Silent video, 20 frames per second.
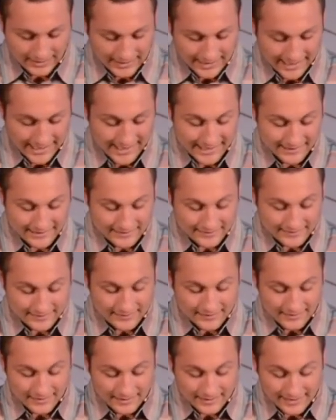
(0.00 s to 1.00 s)
And
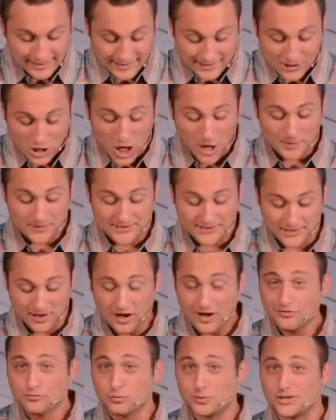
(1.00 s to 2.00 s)
he tops it
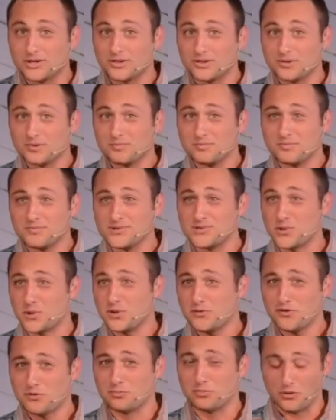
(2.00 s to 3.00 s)
off with sort
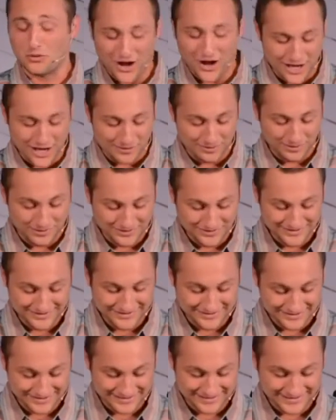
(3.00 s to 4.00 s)
of a bribe.
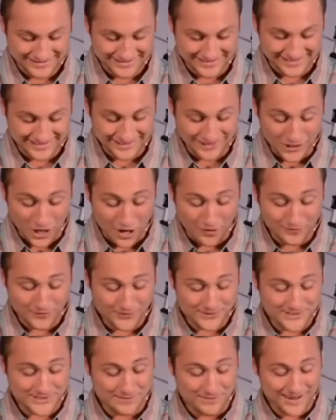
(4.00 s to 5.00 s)
He
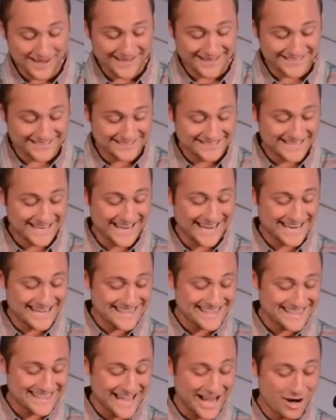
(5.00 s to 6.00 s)
offers to pay
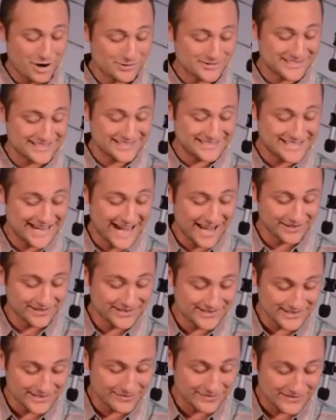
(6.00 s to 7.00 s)
10,000
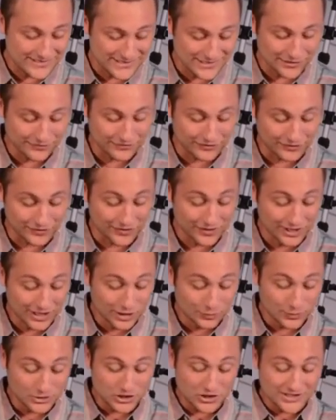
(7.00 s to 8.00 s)
talents of silver,
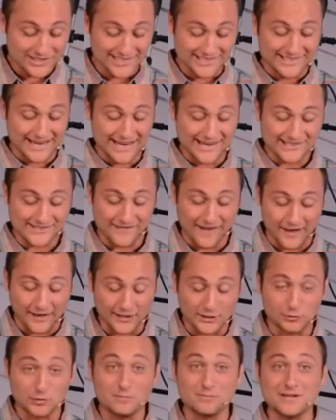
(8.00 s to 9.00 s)
which in today's
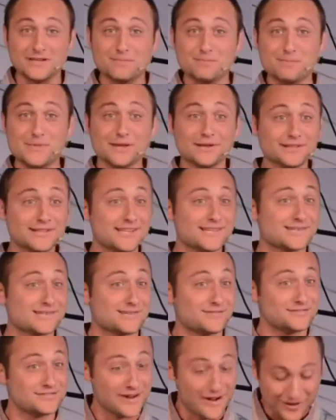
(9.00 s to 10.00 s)
value would be millions
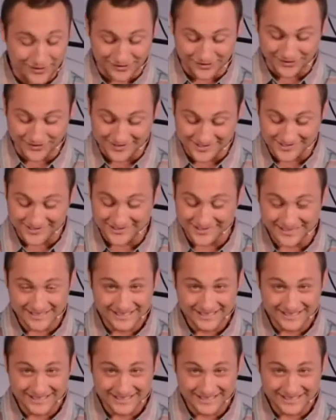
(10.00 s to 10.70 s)
of dollars.